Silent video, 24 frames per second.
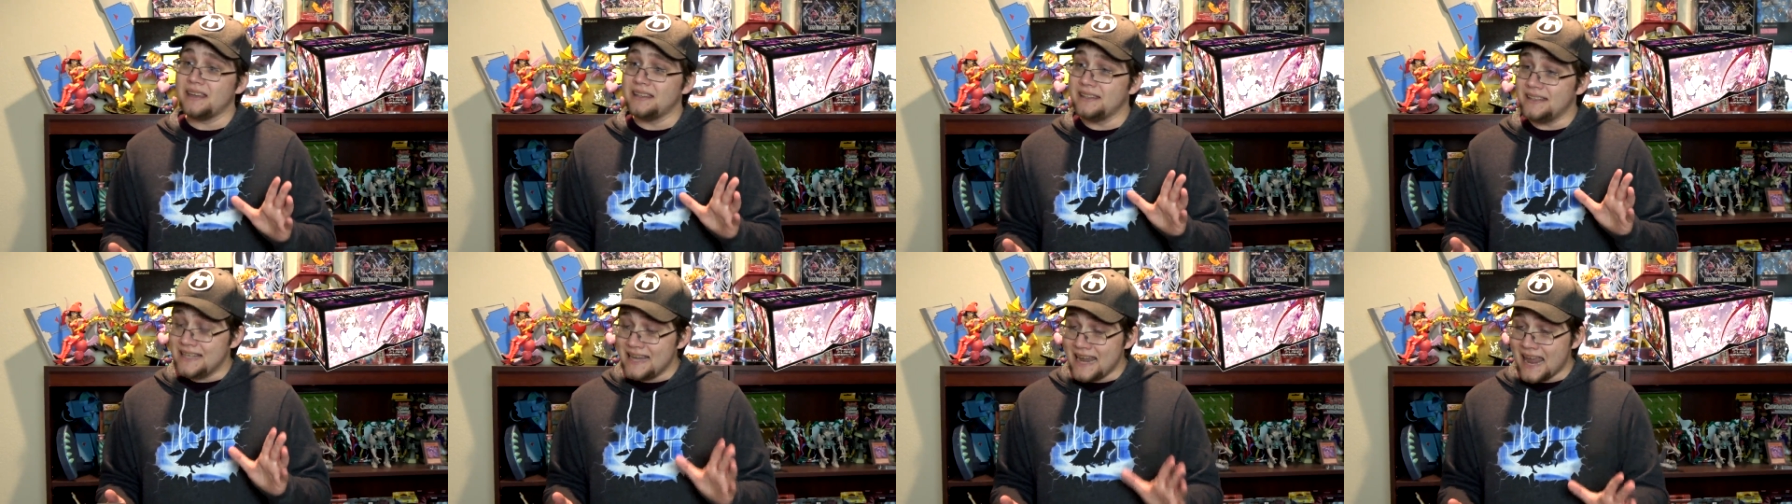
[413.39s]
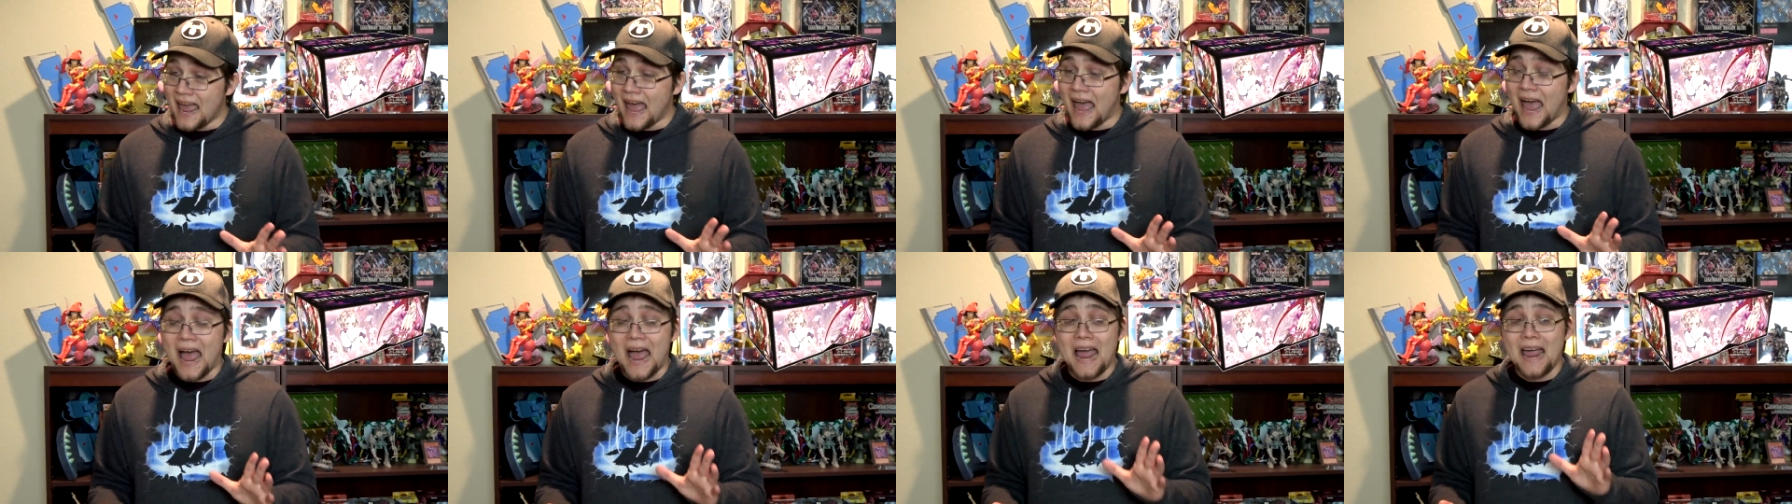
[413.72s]

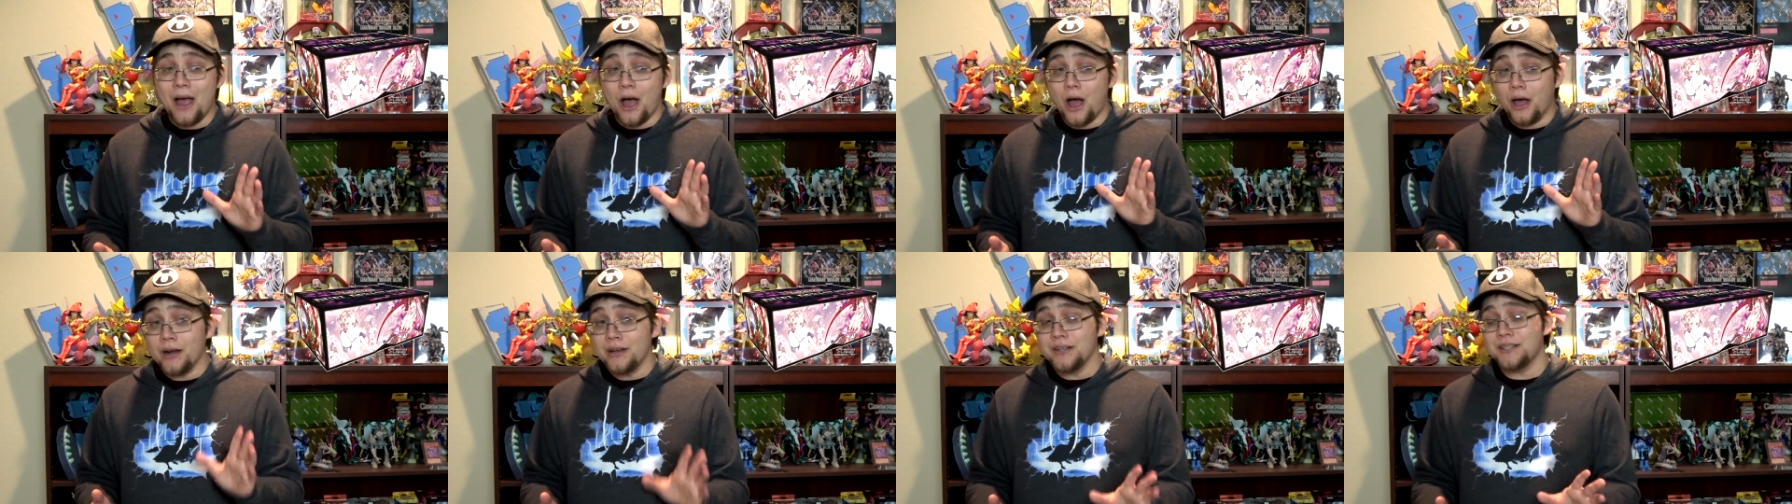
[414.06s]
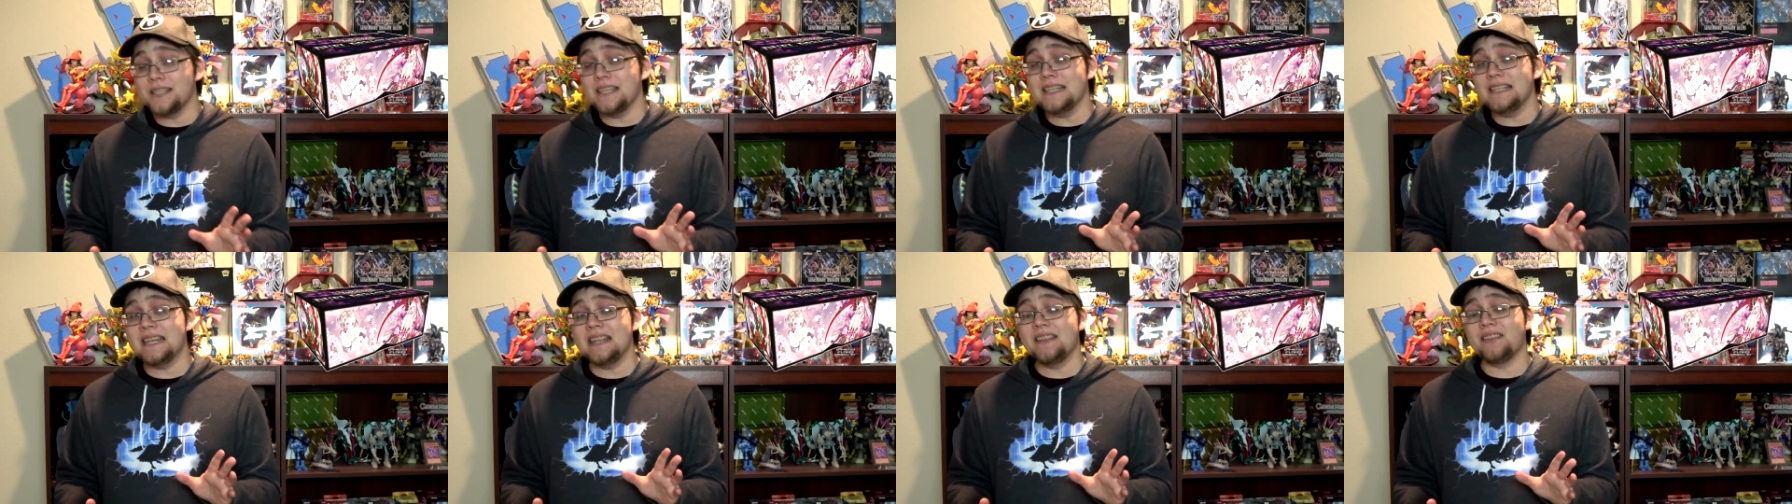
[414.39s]
Yeah, I
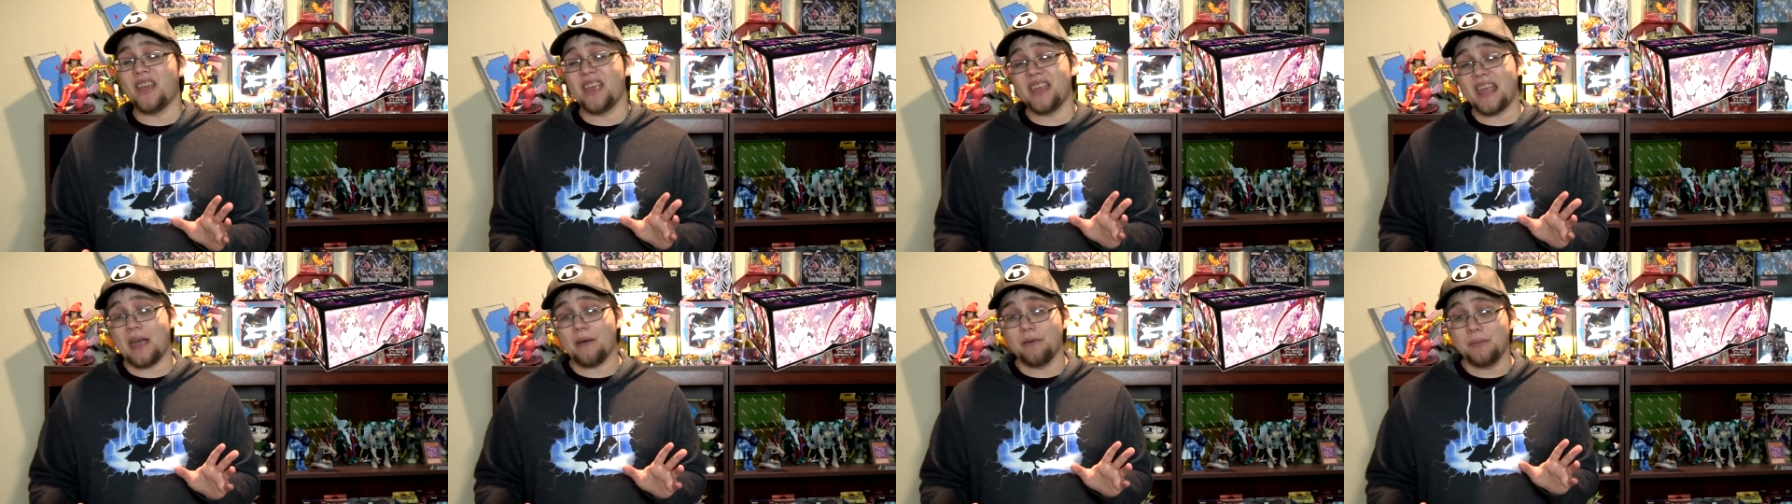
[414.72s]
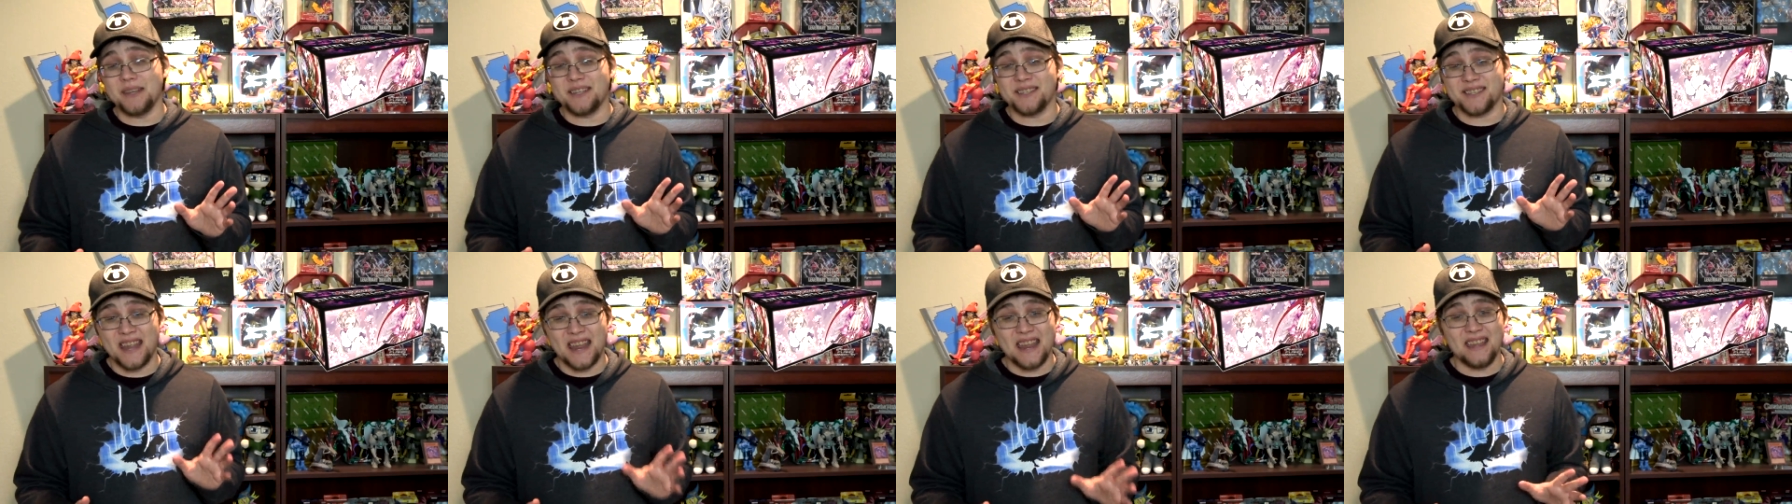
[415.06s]
honestly didn't think I would
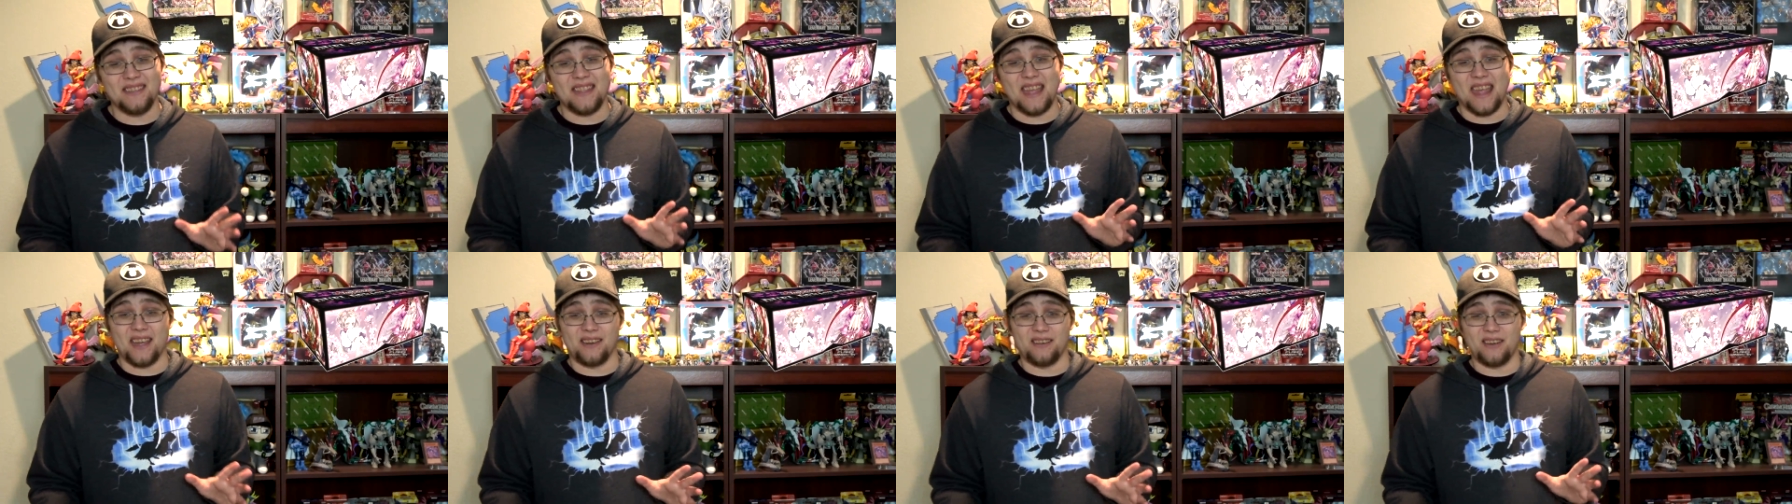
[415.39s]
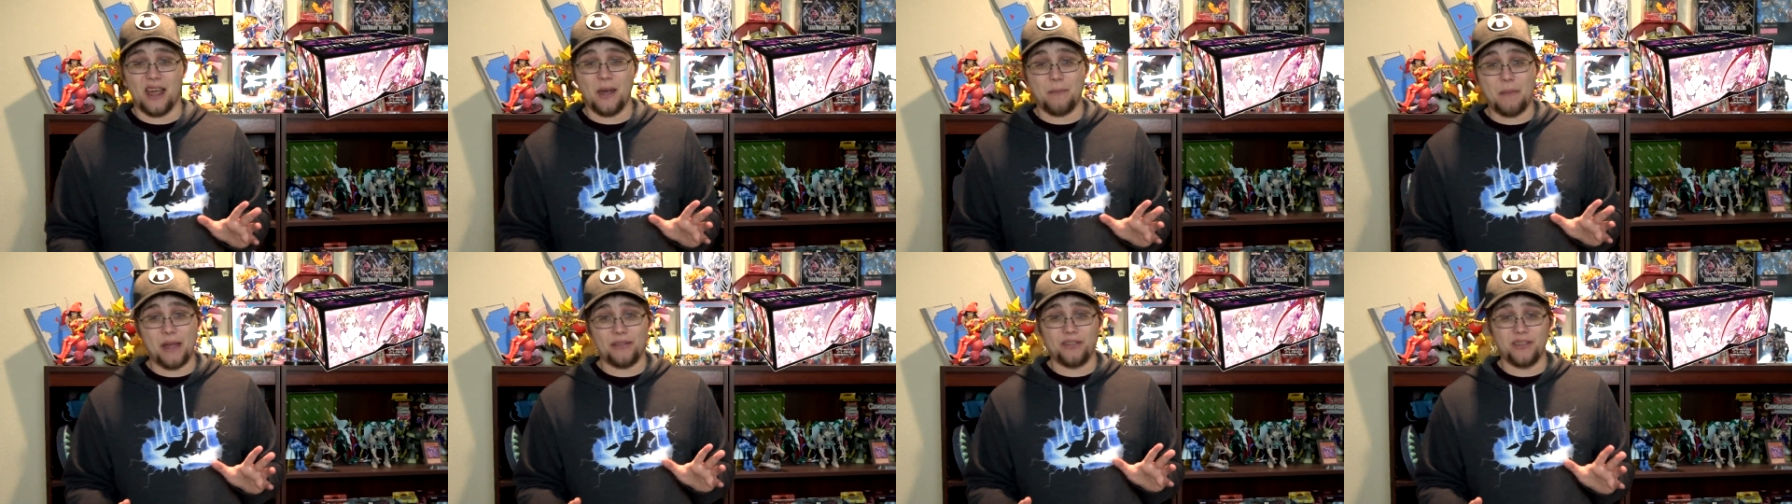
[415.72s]
be saying that
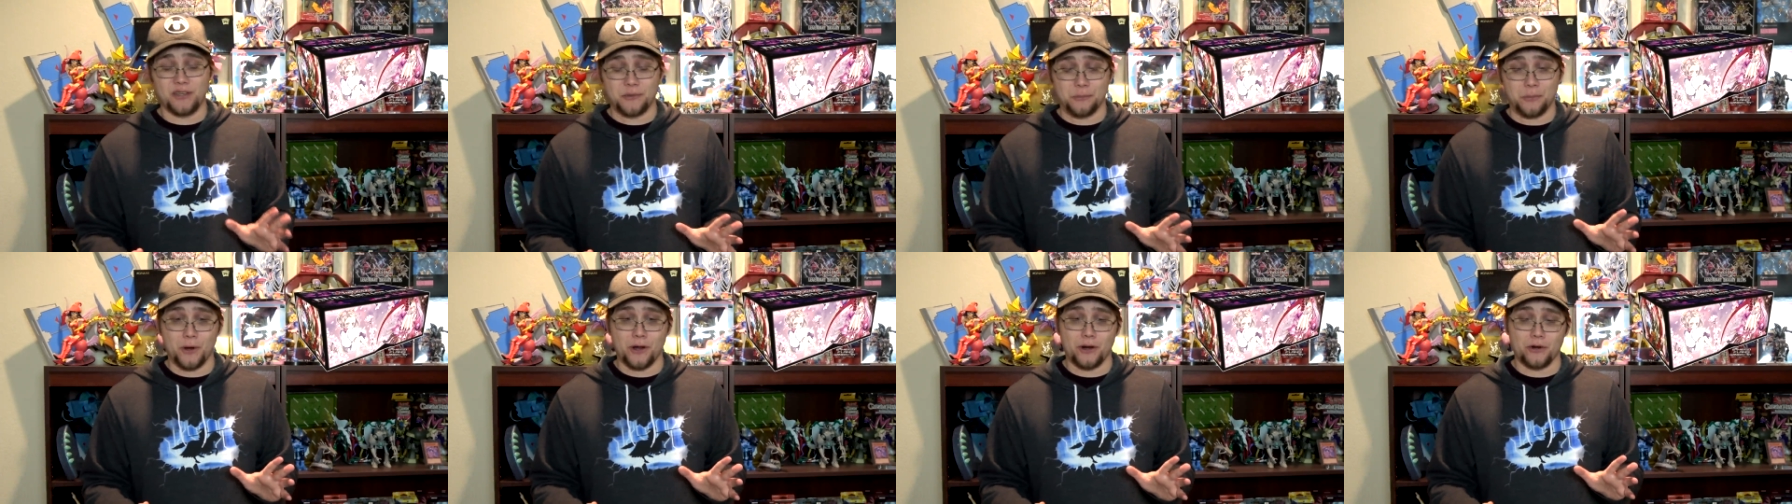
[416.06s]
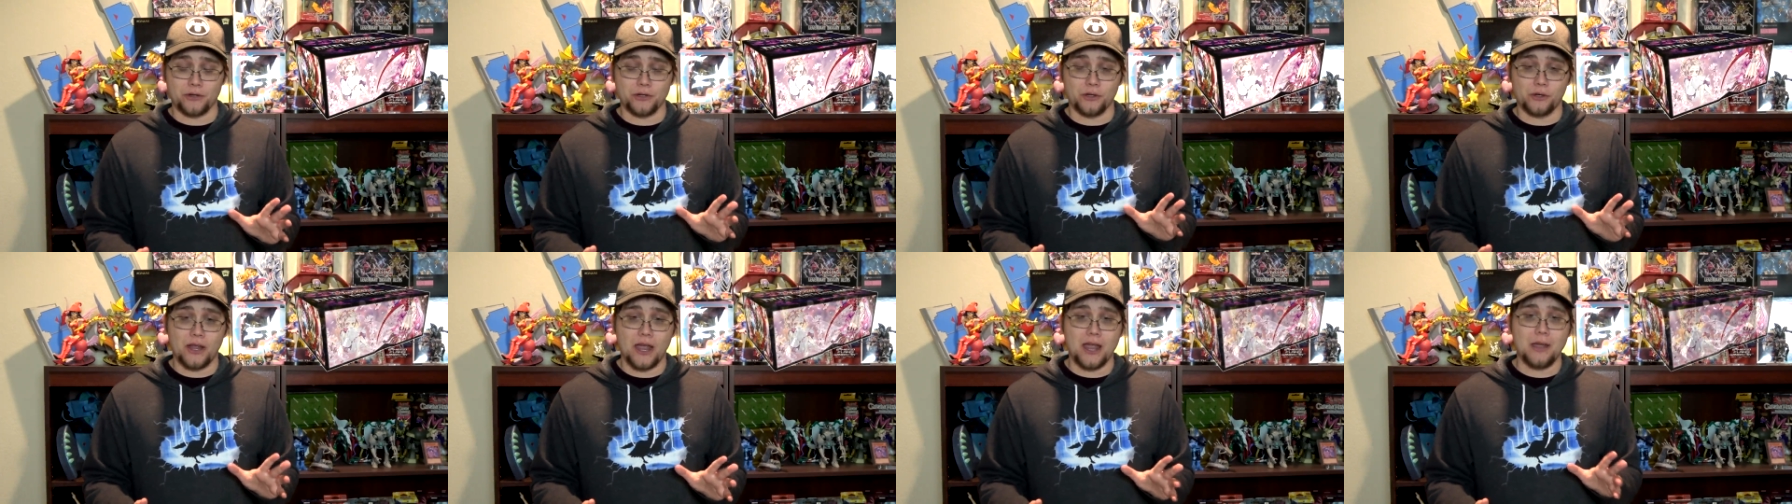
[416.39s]
about this
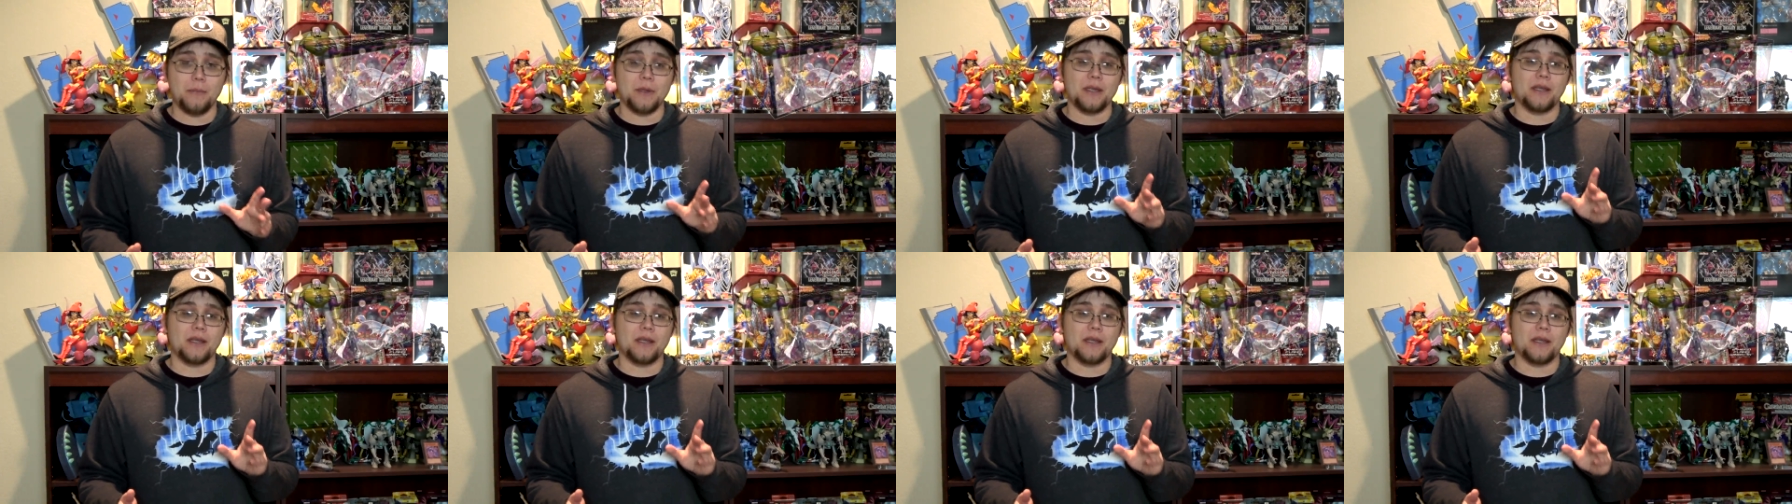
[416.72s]
product, okay?